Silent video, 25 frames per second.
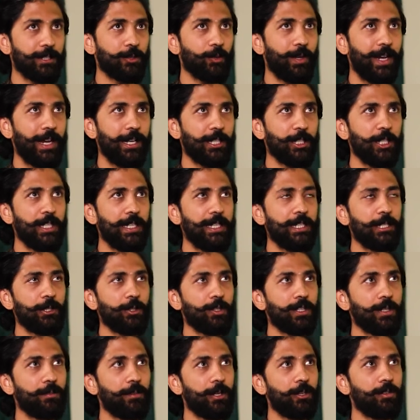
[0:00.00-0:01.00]
So I actually
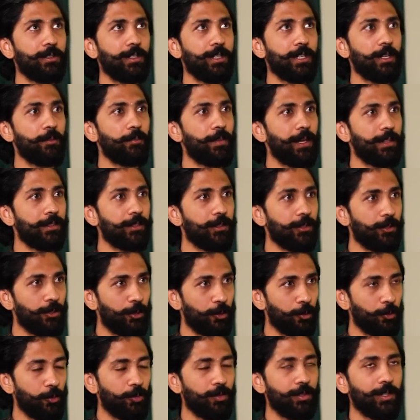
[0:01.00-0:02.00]
took about a month or
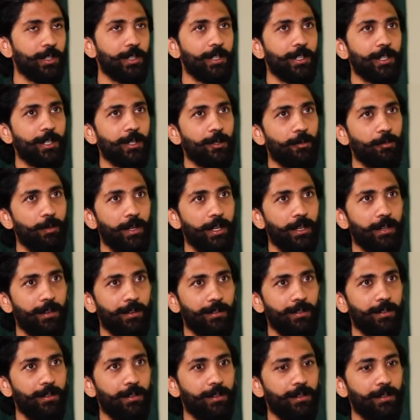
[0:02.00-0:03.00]
two where
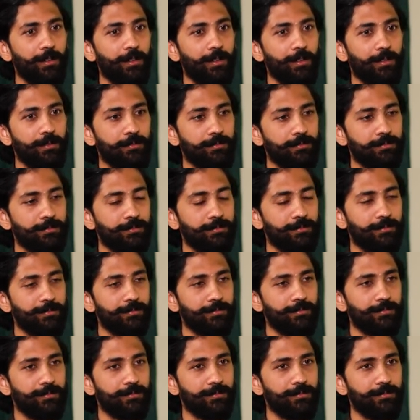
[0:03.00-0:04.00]

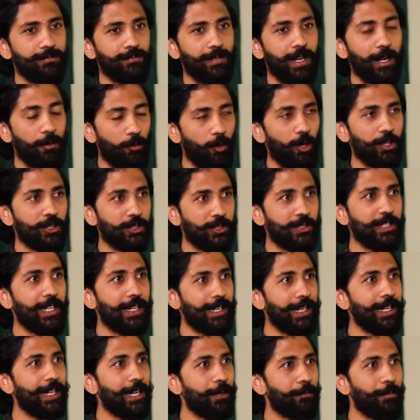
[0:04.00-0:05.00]
I was
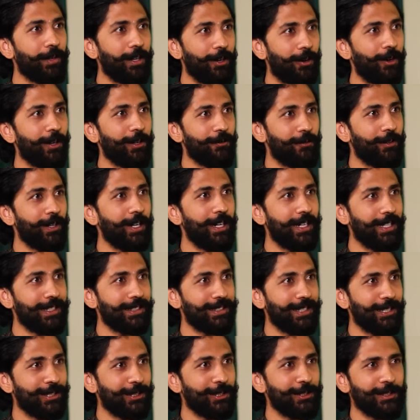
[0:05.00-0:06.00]
taking up a lot of training
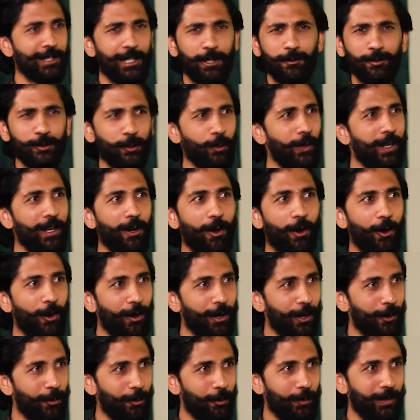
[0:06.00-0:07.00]
sessions, and I was going
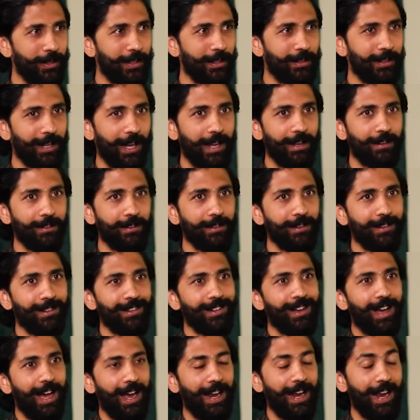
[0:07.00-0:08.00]
all out with it. And
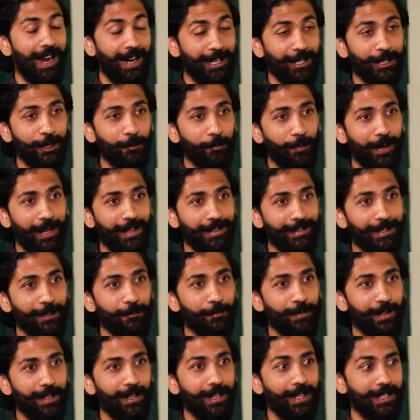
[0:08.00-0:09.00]
I had to make
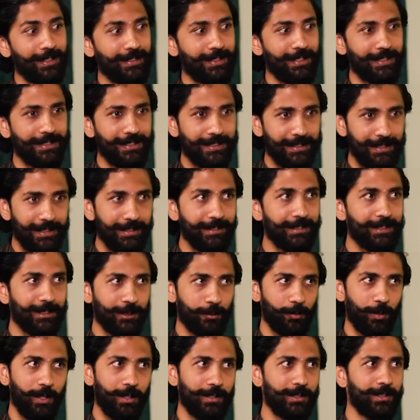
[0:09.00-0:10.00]
them realize that, see,
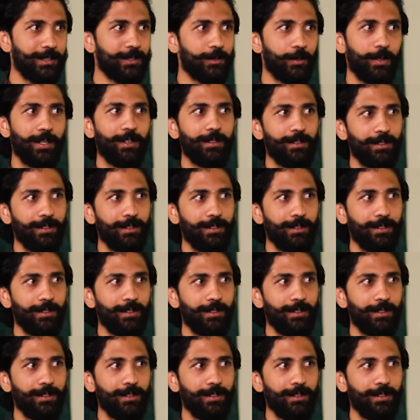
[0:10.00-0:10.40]
this works as well.